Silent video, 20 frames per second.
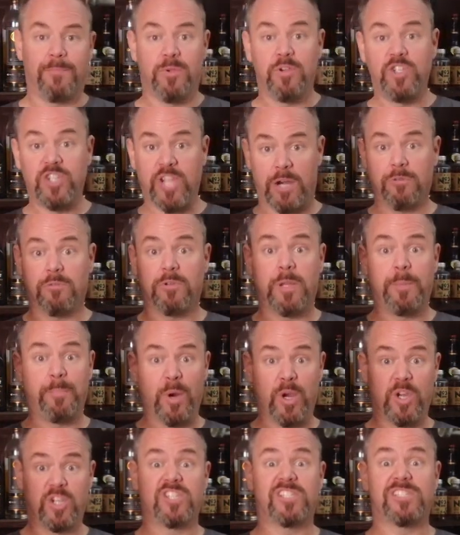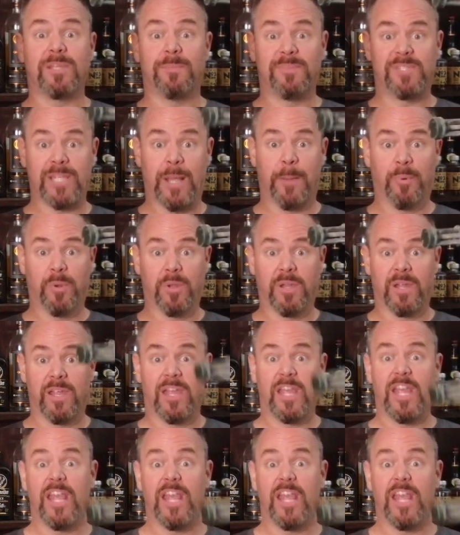you generally purchase them separately.